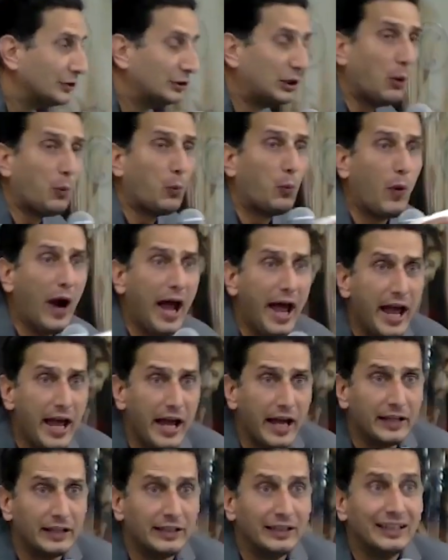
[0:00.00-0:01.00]
The
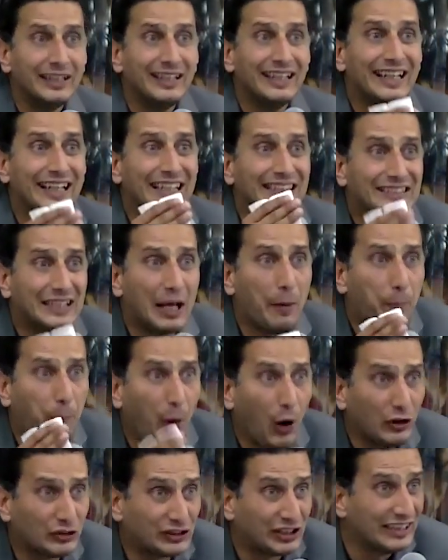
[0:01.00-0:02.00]
way is a
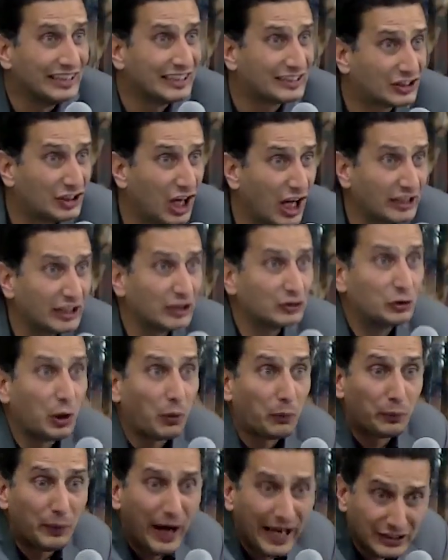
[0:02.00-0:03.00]
person. It's not a
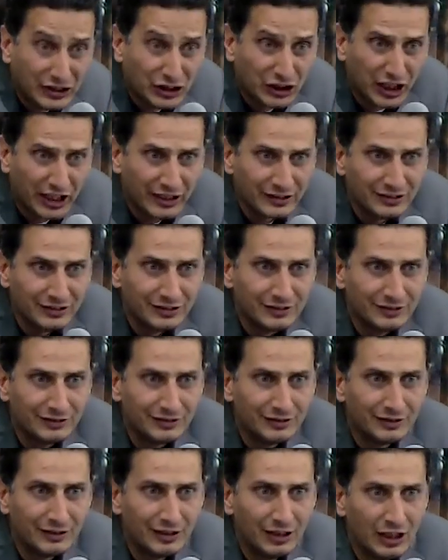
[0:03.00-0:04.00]
direction.
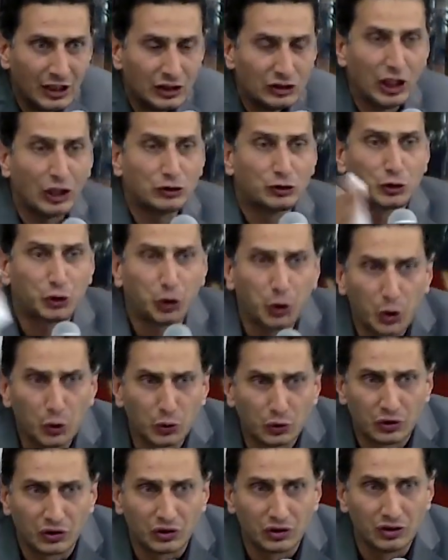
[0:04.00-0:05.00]
The
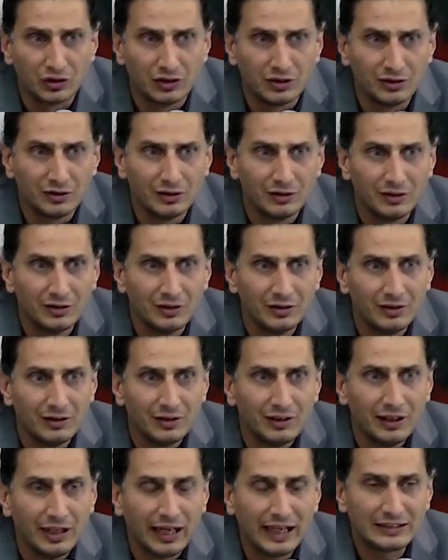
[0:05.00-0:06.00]

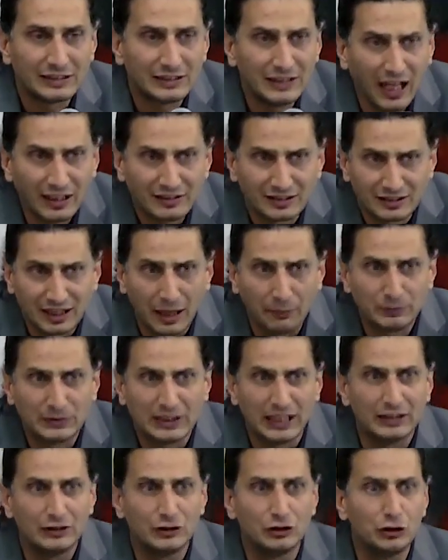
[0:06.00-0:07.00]
truth is not
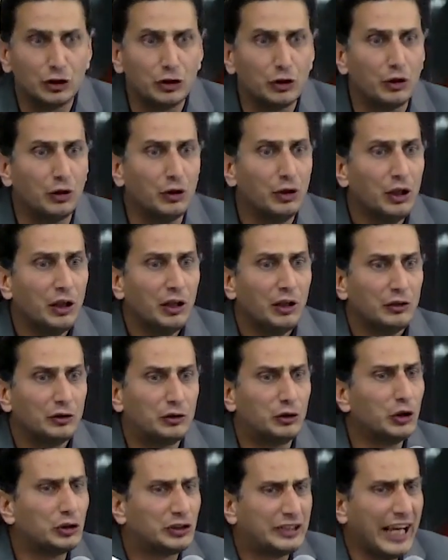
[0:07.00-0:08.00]
something you
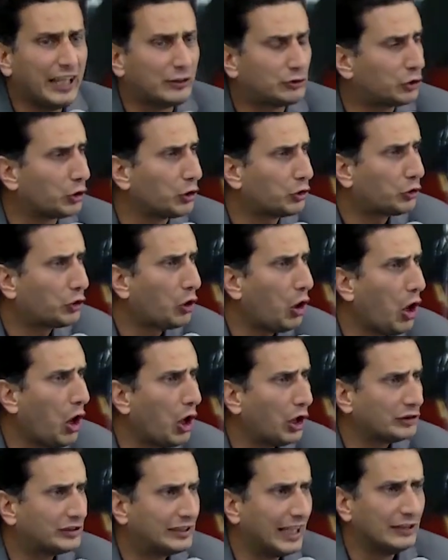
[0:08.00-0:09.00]
take to a
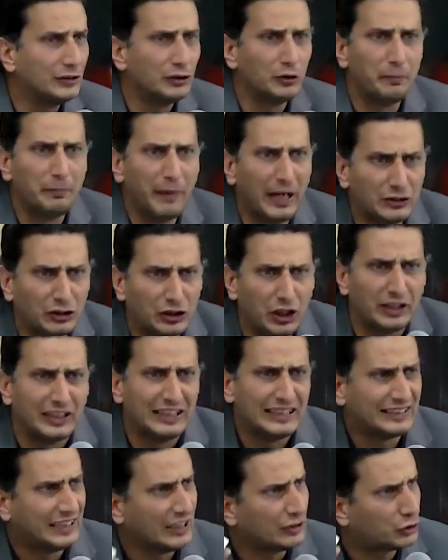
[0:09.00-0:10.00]
court and you measure
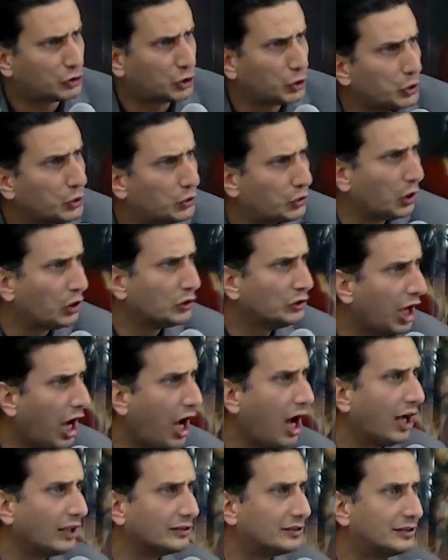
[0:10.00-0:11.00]
is it truth or
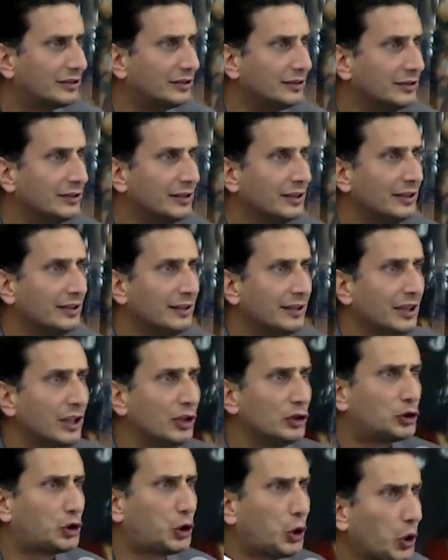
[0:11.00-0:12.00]
not.
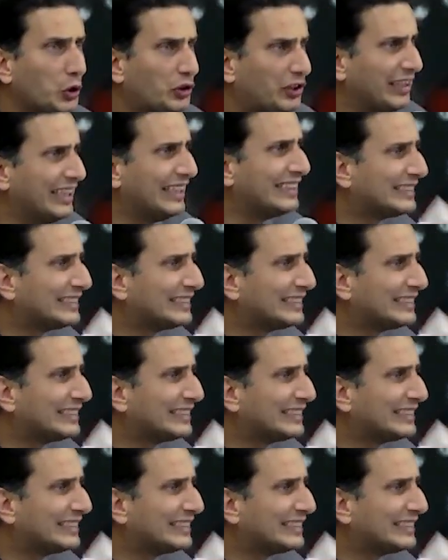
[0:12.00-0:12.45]
Truth